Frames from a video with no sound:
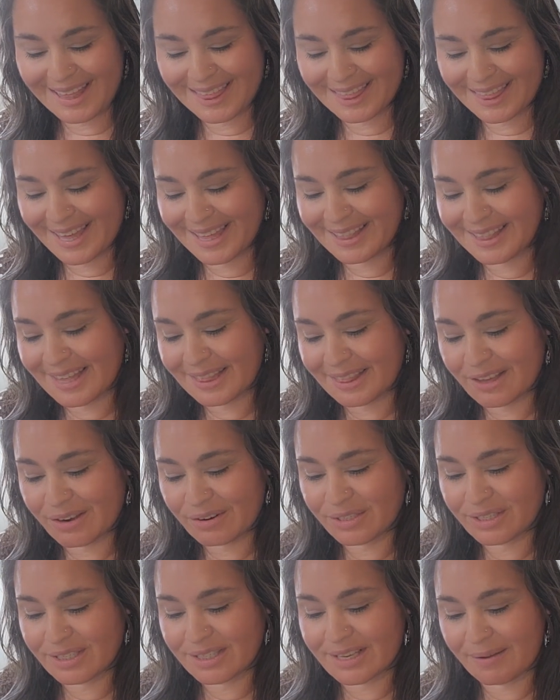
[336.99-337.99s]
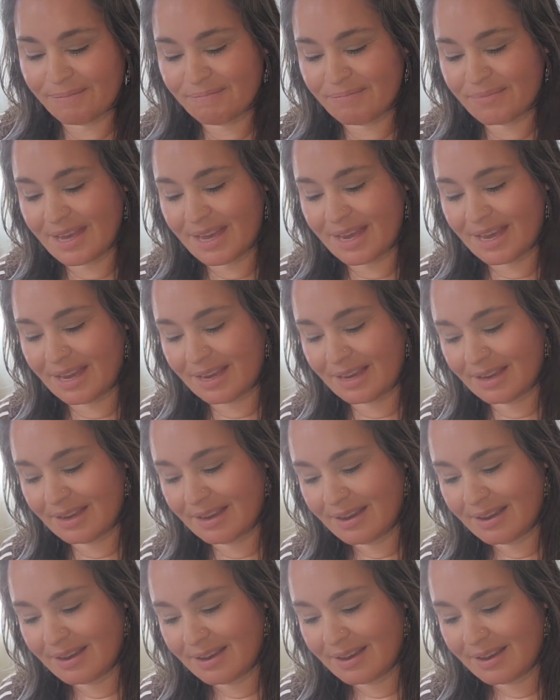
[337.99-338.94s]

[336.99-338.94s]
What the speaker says: think that there's something,